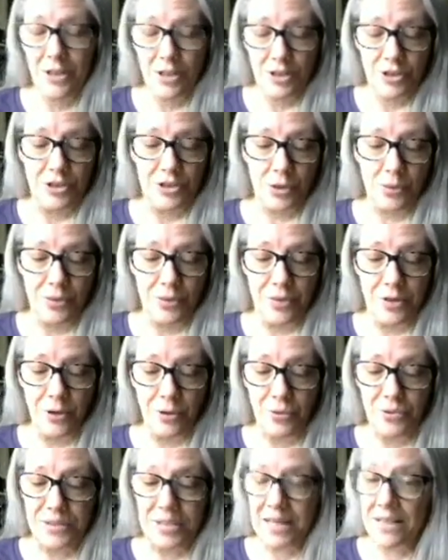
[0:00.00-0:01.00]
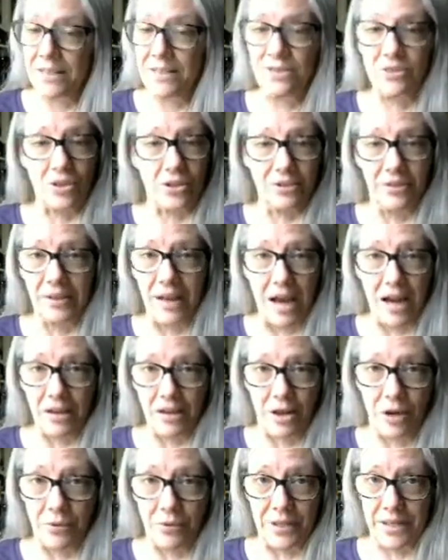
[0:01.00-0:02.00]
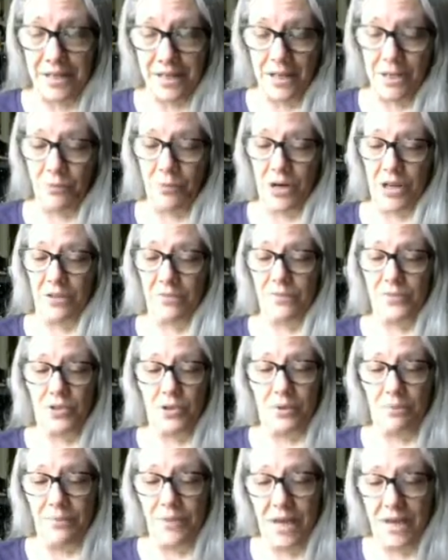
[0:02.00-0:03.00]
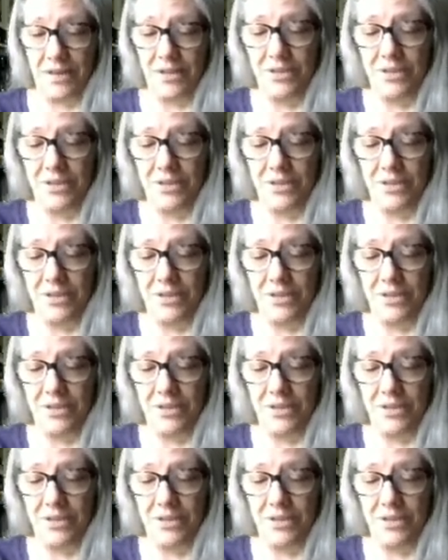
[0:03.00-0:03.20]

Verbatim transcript: So those ends are not going anywhere. So I'm not as